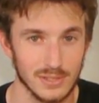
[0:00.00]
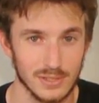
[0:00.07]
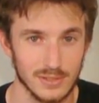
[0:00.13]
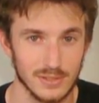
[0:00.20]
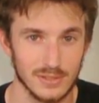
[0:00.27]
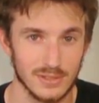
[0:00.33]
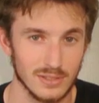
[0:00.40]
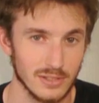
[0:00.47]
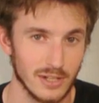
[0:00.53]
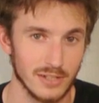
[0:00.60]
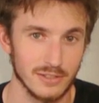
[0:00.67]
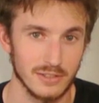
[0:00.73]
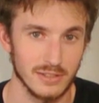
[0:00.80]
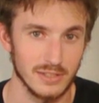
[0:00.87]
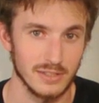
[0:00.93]
because
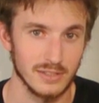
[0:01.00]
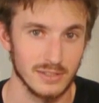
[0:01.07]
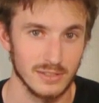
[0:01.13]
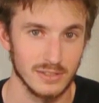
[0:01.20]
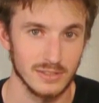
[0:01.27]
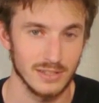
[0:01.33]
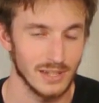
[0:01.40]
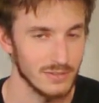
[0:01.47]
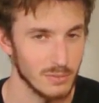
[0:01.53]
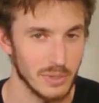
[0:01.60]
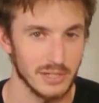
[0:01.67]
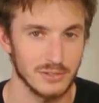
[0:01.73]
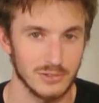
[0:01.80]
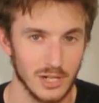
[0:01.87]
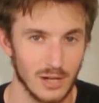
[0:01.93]
honestly, they have the
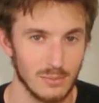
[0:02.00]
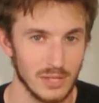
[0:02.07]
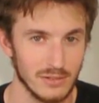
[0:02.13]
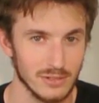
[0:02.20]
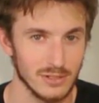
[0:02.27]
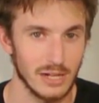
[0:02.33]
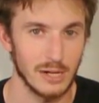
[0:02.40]
best job ever.